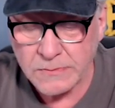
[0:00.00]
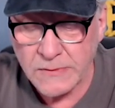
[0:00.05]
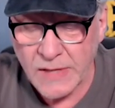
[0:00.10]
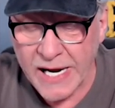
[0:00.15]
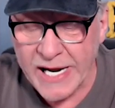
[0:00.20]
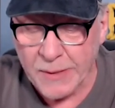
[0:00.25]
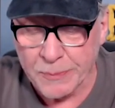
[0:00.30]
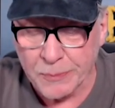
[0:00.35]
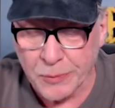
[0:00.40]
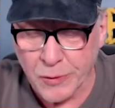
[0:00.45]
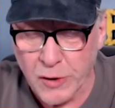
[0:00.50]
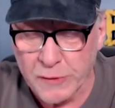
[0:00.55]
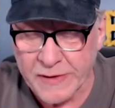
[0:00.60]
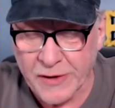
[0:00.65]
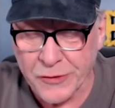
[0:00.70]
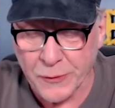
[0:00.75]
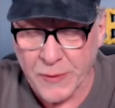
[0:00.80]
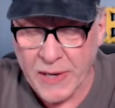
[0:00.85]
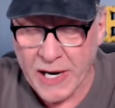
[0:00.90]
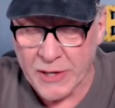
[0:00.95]
and approved
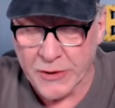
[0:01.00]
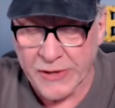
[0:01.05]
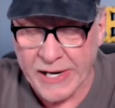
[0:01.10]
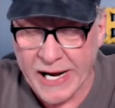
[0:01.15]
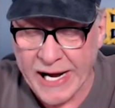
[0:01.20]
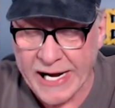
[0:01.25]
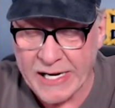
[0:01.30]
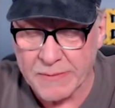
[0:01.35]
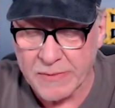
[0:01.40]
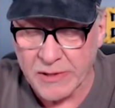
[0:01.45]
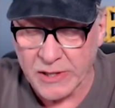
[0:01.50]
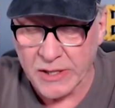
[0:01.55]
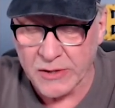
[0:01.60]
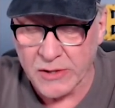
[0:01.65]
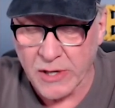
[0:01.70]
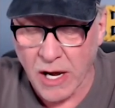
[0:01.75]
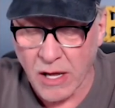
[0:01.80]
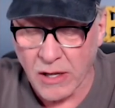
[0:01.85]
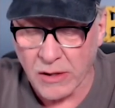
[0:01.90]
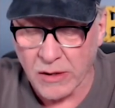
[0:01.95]
a three hundred eighty million
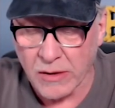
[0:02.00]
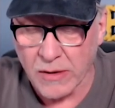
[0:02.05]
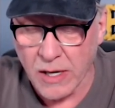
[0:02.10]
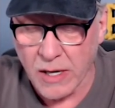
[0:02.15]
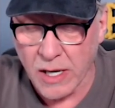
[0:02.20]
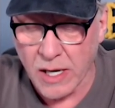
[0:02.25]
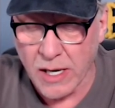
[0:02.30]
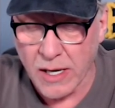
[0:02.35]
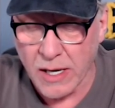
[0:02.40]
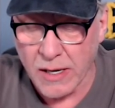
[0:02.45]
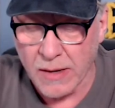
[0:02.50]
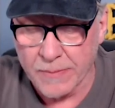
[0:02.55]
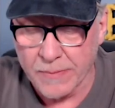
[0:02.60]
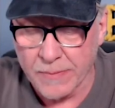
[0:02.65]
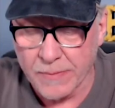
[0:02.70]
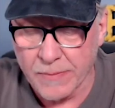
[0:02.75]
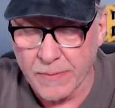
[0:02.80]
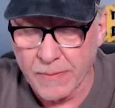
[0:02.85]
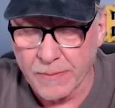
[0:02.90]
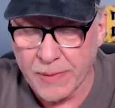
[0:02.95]
dollars uh,
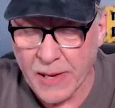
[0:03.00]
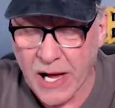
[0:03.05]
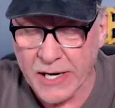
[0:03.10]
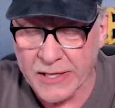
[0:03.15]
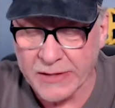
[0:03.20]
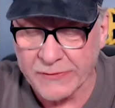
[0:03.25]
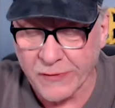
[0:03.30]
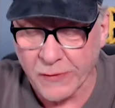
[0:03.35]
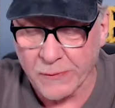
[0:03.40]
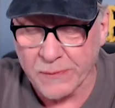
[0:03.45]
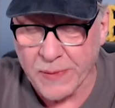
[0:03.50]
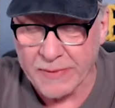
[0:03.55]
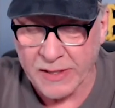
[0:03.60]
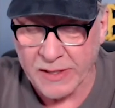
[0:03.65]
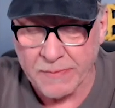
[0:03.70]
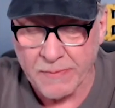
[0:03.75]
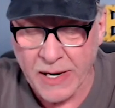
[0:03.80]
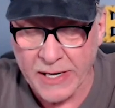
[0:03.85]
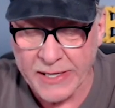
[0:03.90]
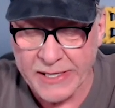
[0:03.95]
bond for
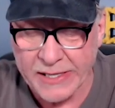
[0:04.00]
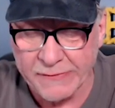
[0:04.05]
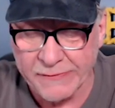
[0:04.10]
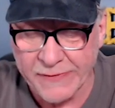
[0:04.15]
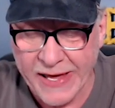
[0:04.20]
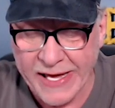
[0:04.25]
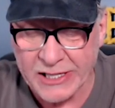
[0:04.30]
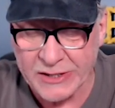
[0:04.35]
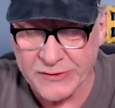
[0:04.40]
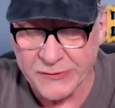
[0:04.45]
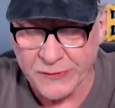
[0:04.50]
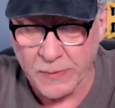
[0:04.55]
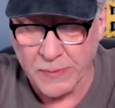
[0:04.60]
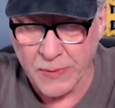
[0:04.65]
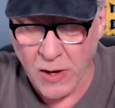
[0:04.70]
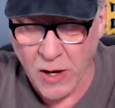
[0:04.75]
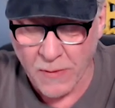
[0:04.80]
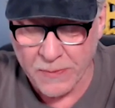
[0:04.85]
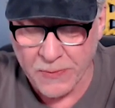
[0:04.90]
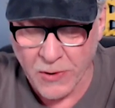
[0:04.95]
public money in Vegas for the
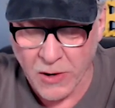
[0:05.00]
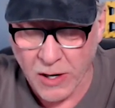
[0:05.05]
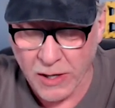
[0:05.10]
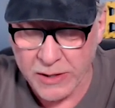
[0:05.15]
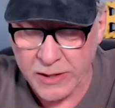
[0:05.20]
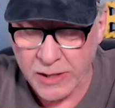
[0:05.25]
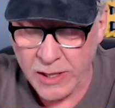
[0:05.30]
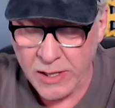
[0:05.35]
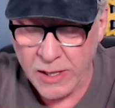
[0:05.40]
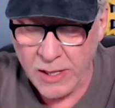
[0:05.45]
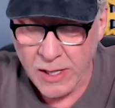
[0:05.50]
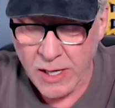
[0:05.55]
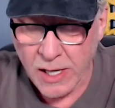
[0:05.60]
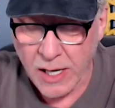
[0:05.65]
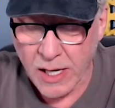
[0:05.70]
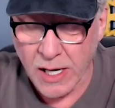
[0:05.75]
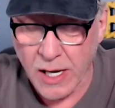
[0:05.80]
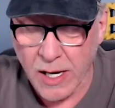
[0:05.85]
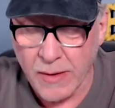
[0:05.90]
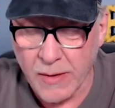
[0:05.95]
ballpark.
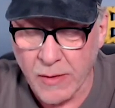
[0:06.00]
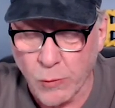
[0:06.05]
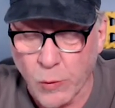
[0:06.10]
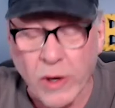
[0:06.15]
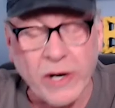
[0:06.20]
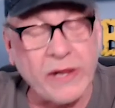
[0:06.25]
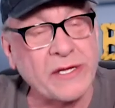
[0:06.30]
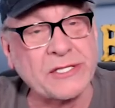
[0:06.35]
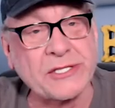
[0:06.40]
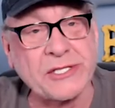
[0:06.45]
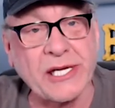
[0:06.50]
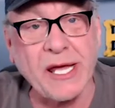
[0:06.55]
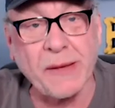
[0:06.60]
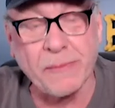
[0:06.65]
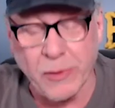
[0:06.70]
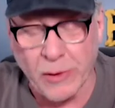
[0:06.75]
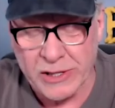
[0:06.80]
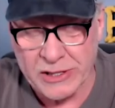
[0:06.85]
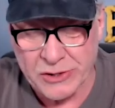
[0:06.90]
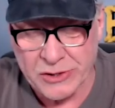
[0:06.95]
Uh, one of the sticking
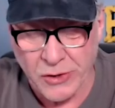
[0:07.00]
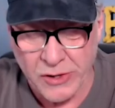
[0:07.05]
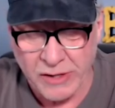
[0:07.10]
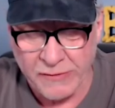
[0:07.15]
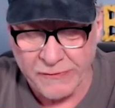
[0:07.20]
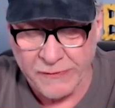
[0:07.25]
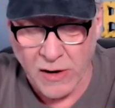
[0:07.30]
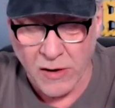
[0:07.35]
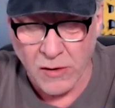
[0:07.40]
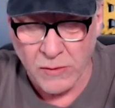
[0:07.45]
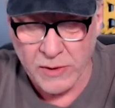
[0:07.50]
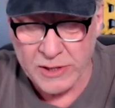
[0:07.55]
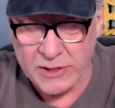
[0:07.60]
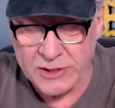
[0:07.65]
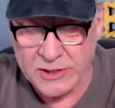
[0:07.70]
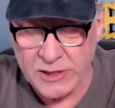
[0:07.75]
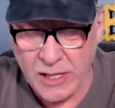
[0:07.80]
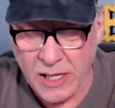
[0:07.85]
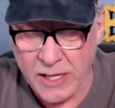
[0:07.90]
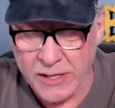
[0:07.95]
points during the vote
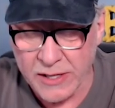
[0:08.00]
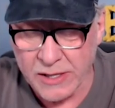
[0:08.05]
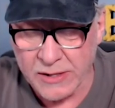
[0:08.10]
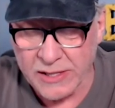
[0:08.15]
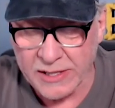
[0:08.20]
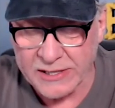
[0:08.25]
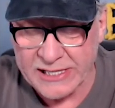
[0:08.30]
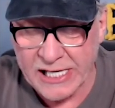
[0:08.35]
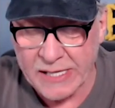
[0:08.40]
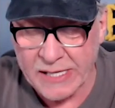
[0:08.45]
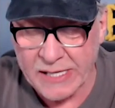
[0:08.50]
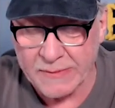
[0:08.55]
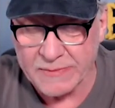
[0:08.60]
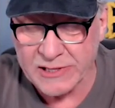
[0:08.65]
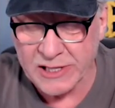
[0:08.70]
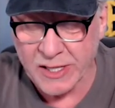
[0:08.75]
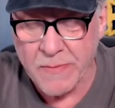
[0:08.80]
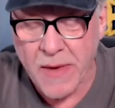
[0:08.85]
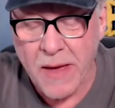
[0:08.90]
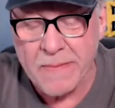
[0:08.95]
was uh, the
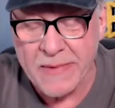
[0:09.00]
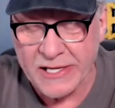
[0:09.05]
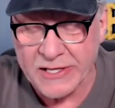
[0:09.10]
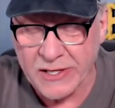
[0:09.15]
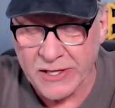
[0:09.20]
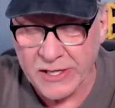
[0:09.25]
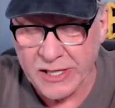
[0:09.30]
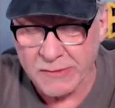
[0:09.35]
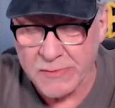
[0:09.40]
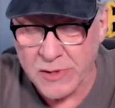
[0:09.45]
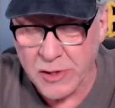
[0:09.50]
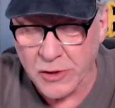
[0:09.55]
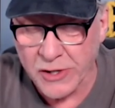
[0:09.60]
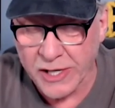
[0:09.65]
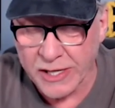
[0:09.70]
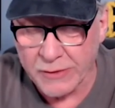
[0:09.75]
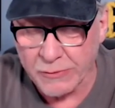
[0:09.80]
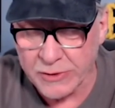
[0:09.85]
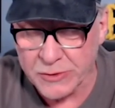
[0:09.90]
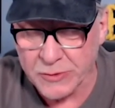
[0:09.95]
team's commitment to the
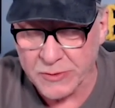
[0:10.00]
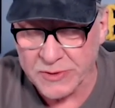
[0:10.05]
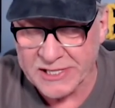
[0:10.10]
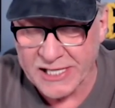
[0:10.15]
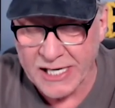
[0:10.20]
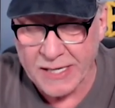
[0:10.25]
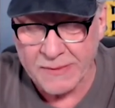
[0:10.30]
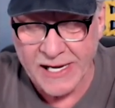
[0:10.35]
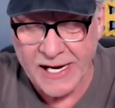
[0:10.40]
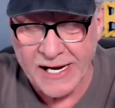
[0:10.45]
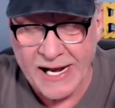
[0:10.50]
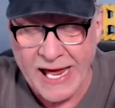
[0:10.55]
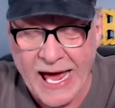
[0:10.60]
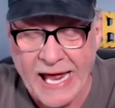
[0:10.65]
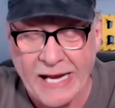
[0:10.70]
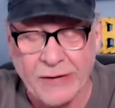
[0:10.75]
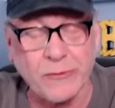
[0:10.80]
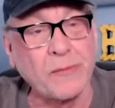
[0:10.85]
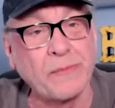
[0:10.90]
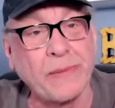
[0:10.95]
community, which was deemed
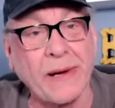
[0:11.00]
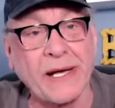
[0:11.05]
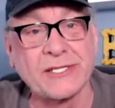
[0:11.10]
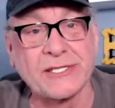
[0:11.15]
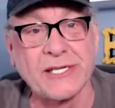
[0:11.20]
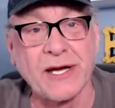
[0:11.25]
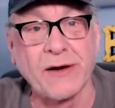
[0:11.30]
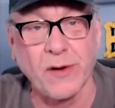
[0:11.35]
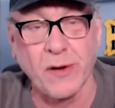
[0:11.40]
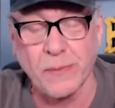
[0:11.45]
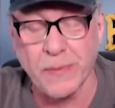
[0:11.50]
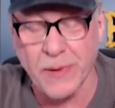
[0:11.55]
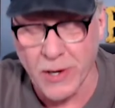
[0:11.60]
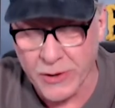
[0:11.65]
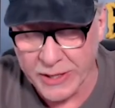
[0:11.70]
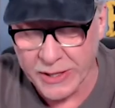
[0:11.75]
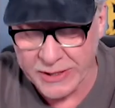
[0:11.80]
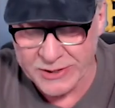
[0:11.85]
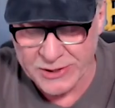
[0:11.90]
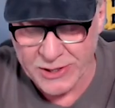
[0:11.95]
inadequate by several
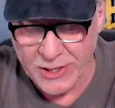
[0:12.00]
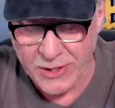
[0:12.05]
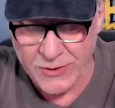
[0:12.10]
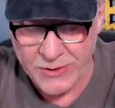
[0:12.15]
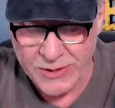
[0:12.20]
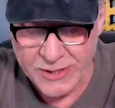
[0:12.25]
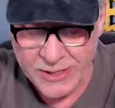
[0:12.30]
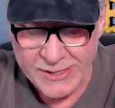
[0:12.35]
opponents. So